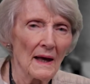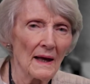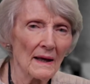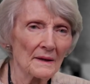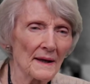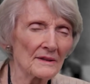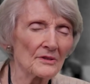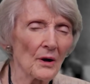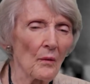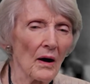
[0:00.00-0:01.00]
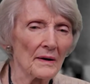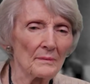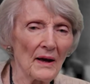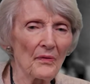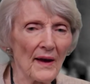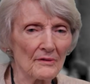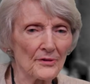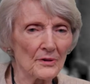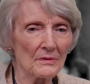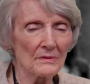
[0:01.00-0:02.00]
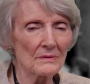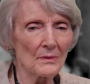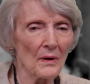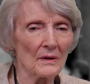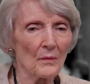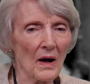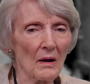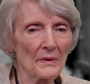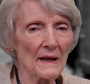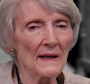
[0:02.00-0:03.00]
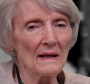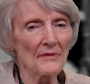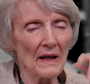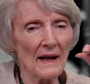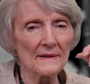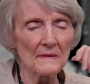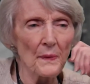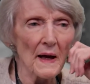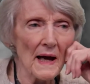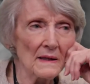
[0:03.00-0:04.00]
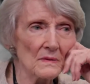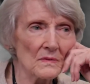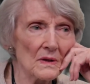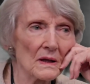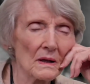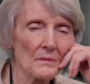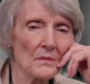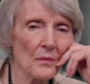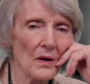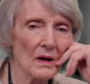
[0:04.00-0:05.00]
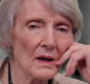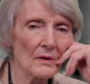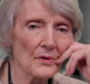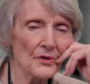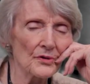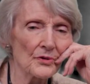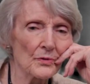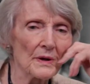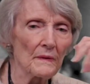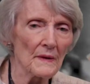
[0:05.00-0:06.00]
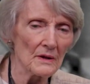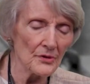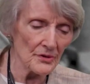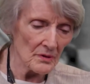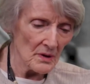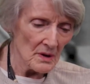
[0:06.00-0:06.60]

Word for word: And I could go on about that for quite a while. But any event, I did that um, while I was doing these